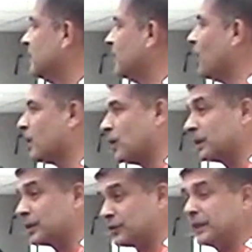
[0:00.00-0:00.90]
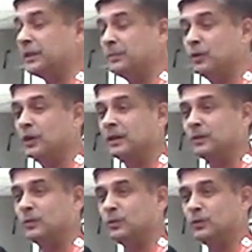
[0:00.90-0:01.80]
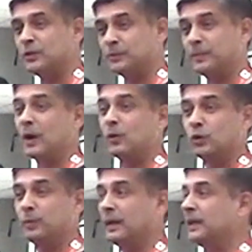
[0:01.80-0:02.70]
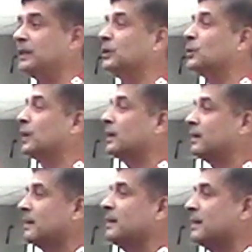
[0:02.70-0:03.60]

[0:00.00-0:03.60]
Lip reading: or Dr. Swati Mohan, who is proud to be a Hindu and